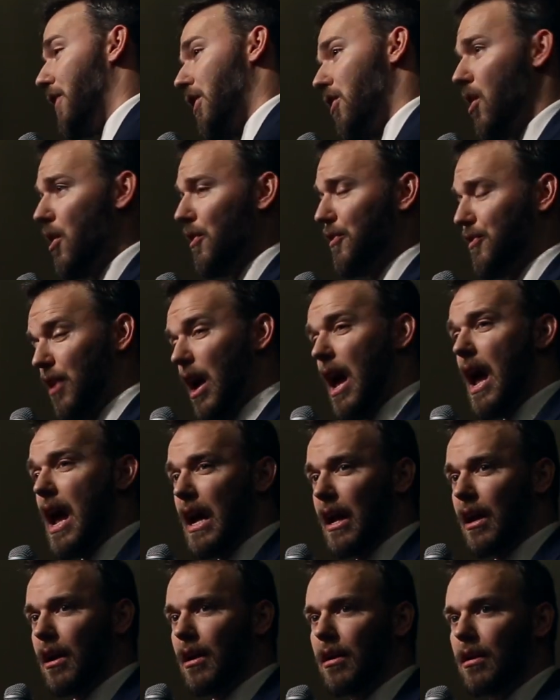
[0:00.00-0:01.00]
they're all
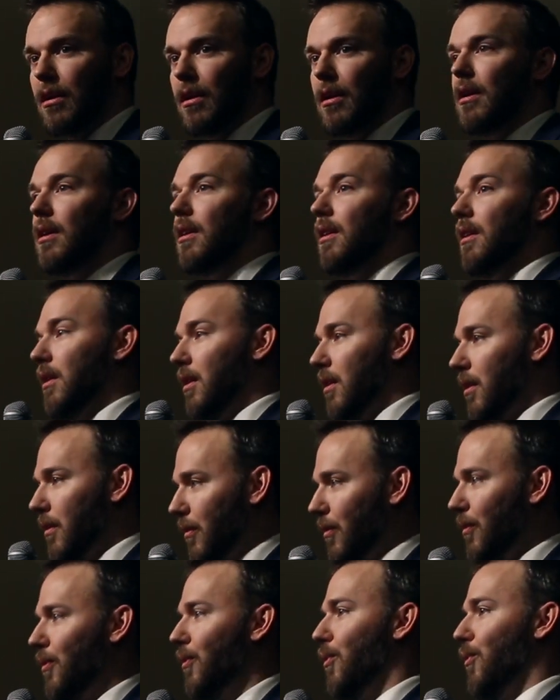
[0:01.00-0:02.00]
saying
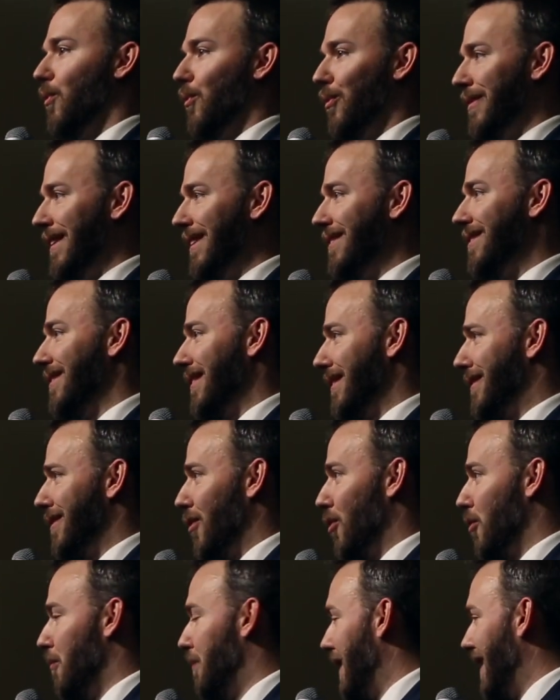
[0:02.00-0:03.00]
this is a
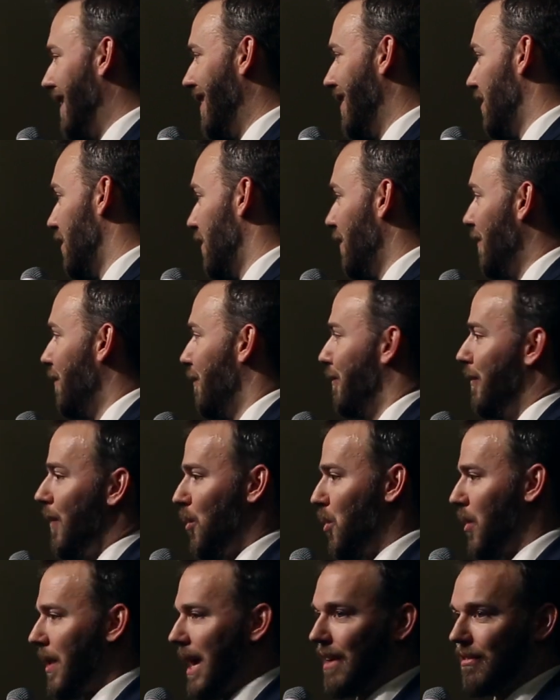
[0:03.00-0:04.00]
total ban,
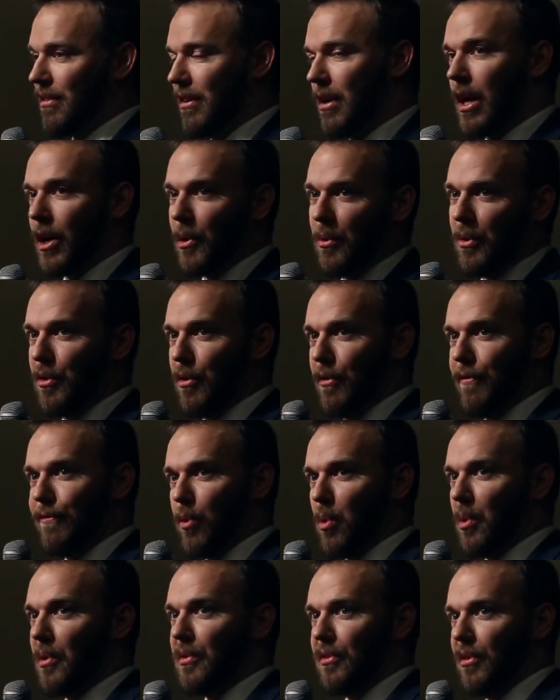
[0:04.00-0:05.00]
but we're actually not going to
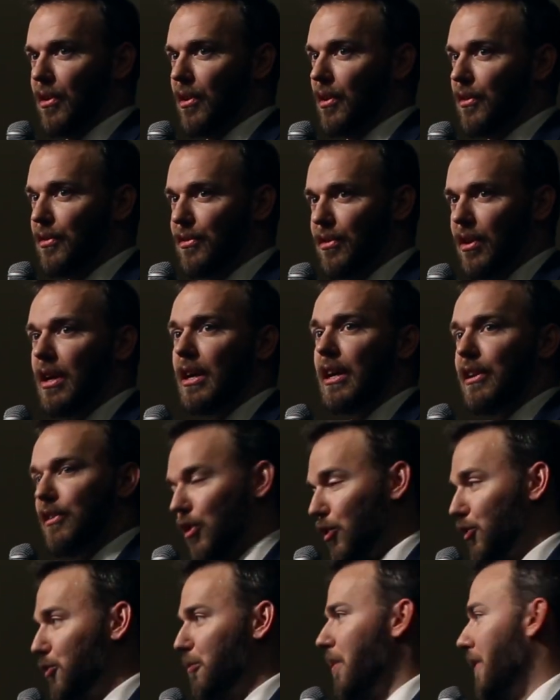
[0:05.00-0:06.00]
enforce this
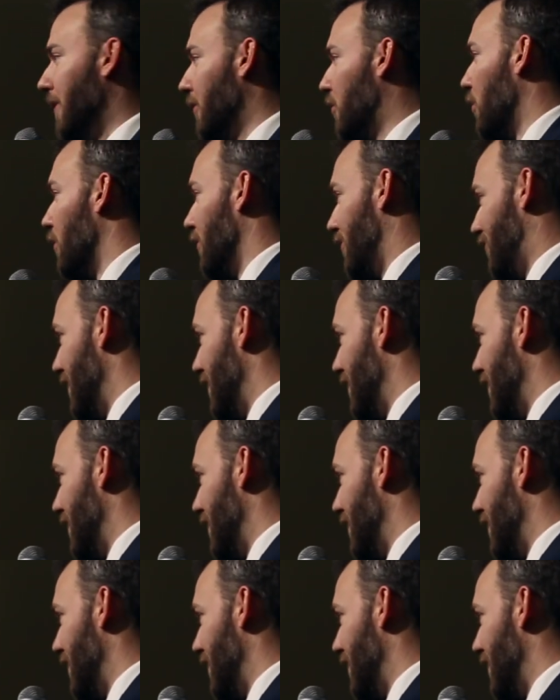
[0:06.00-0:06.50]
until the Supreme Court